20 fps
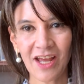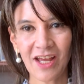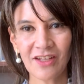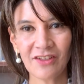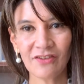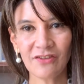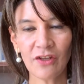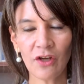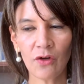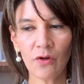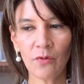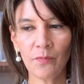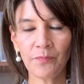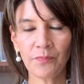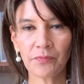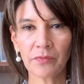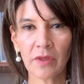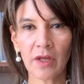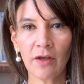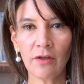
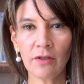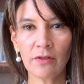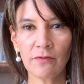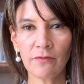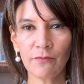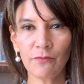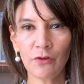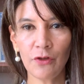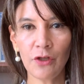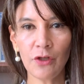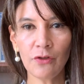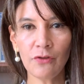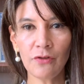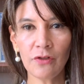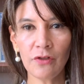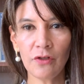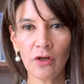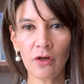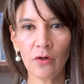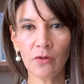So for you to
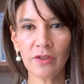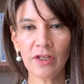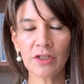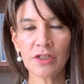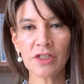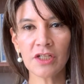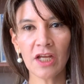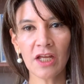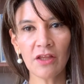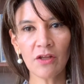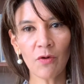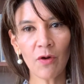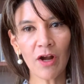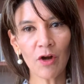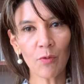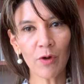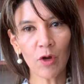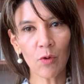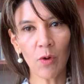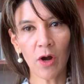know the
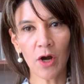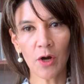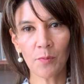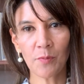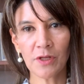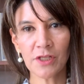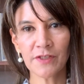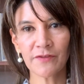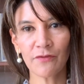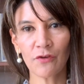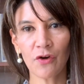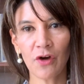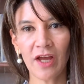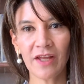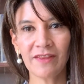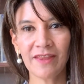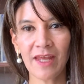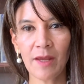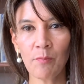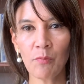general requirements for
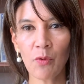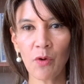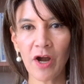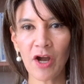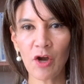a temporary